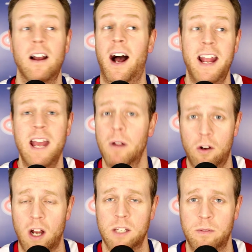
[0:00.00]
I am a
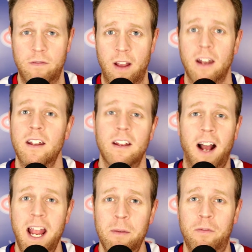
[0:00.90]
Crosby fan.
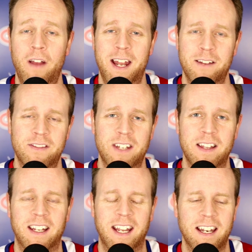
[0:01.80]
I am a fan of
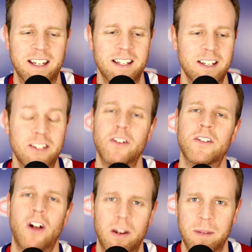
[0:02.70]
Sid the Kid. Still calling